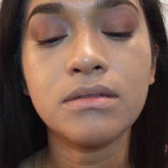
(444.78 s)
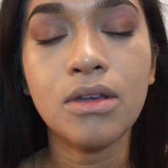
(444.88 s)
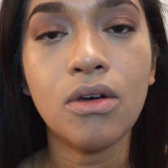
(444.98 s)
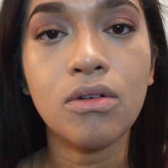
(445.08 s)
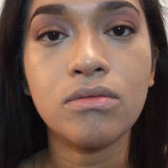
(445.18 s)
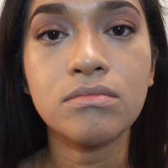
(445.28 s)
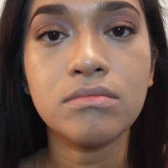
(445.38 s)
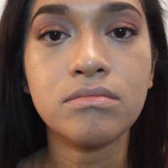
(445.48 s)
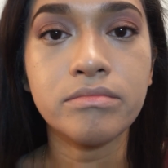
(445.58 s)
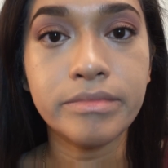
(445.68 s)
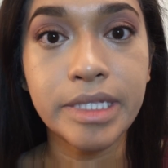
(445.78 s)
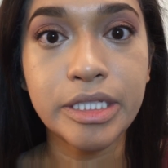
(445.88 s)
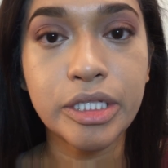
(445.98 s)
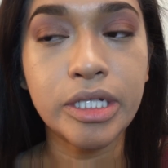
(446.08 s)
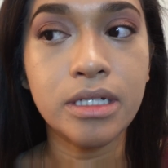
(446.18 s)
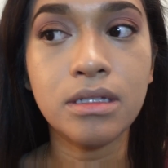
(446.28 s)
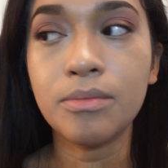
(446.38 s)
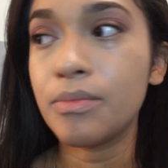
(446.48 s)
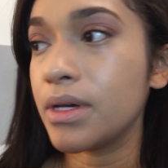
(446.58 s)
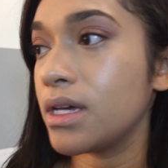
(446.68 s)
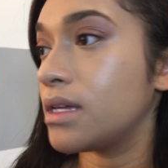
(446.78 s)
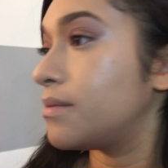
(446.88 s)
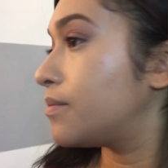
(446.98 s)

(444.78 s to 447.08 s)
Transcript: so that's good, but